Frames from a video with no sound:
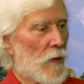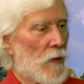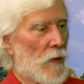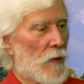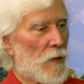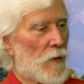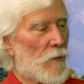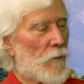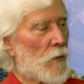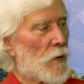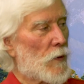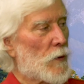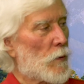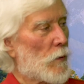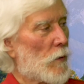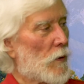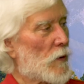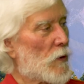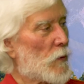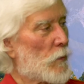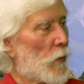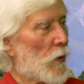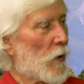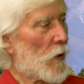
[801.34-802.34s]
individual
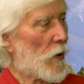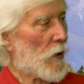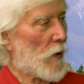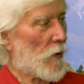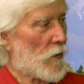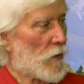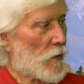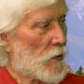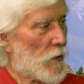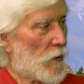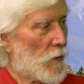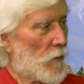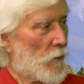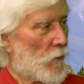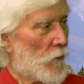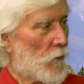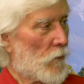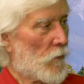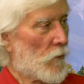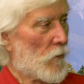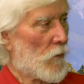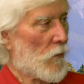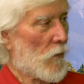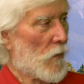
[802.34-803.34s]
experience
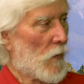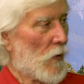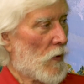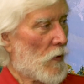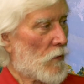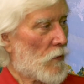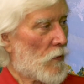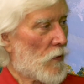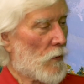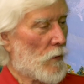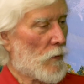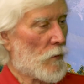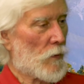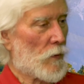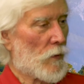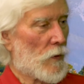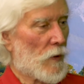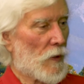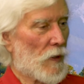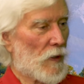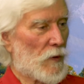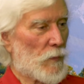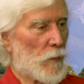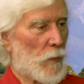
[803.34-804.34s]
so you
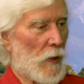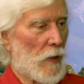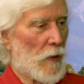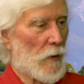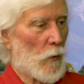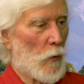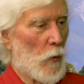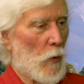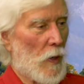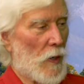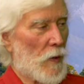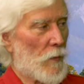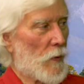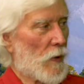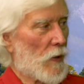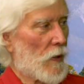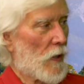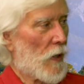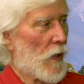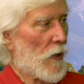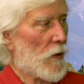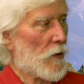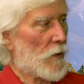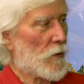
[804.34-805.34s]
can explain quantum
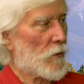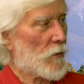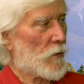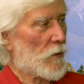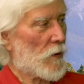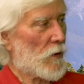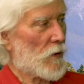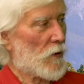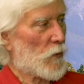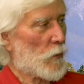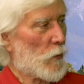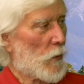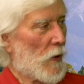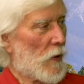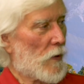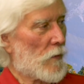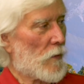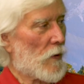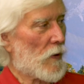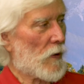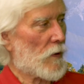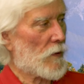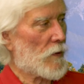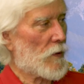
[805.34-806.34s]
mechanics, you can explain
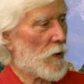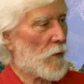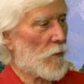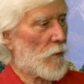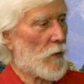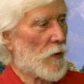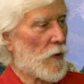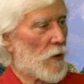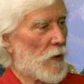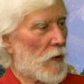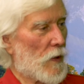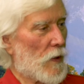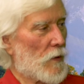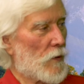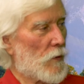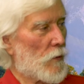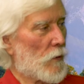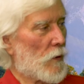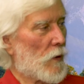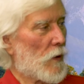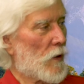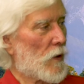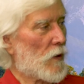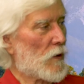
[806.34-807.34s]
relativity, and
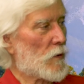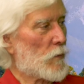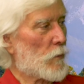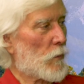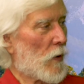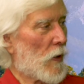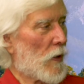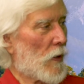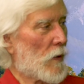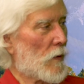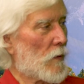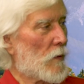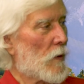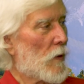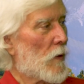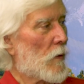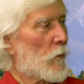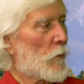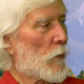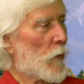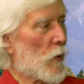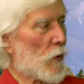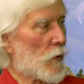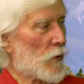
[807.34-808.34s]
you can explain
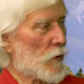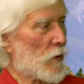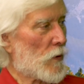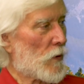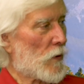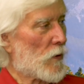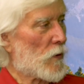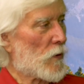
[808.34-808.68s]
personal